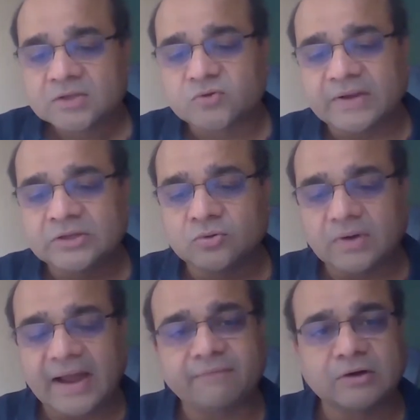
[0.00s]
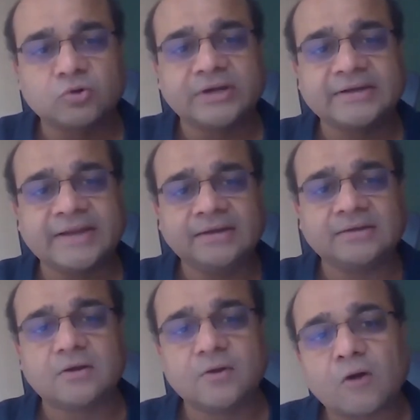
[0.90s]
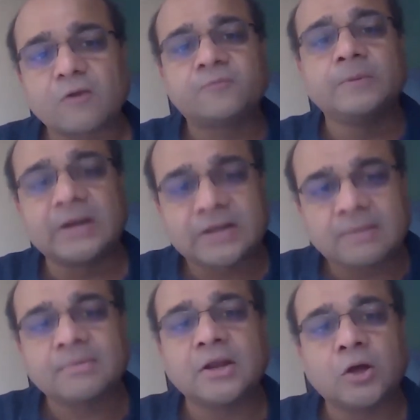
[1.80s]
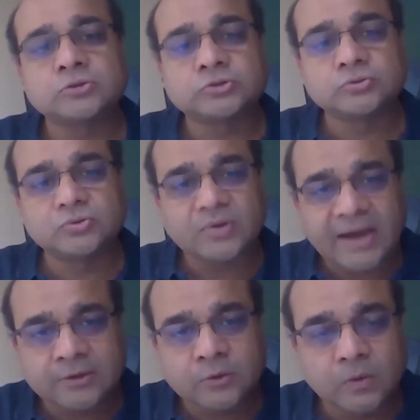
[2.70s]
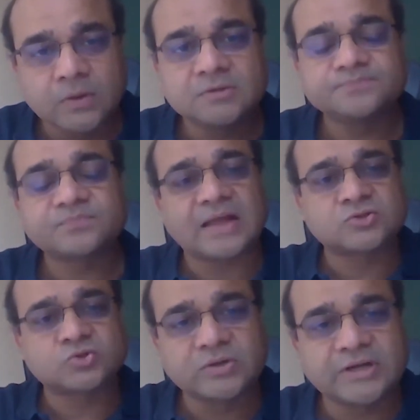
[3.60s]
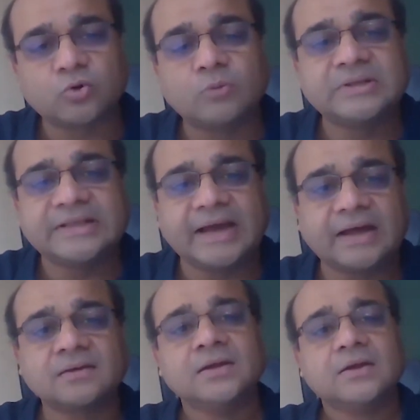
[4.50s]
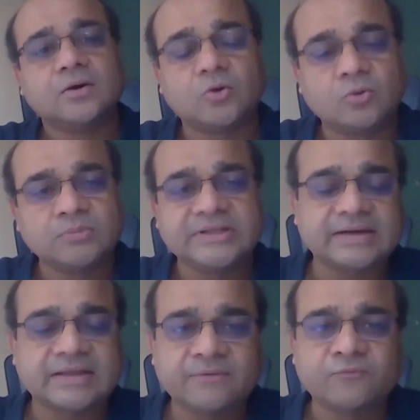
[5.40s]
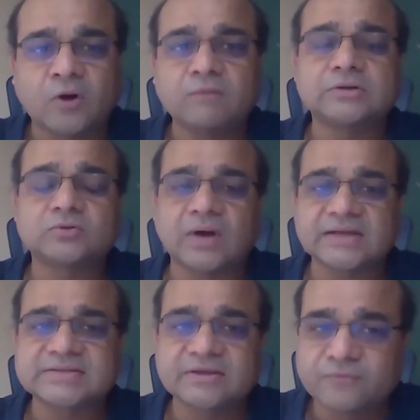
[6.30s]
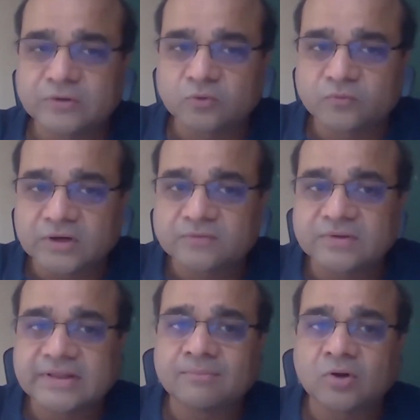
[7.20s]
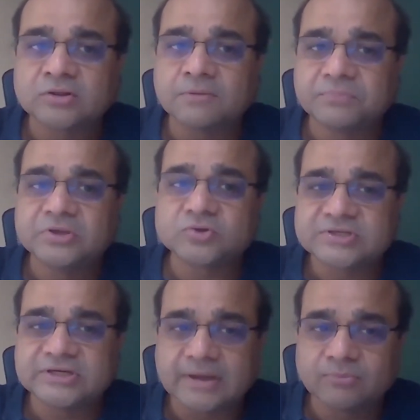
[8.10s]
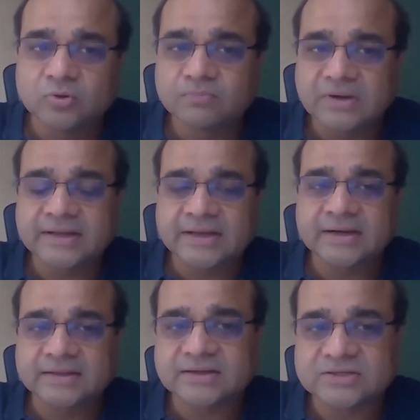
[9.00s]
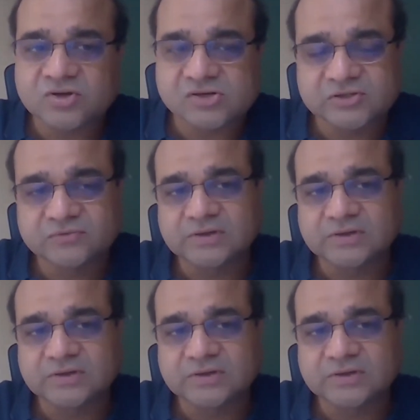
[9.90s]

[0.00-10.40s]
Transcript: So when you have a good intent, a lot of people come along to handhold, and so did Omidyar. Omidyar came forward to ask if we could work with them on the BOCW, Building and Other Construction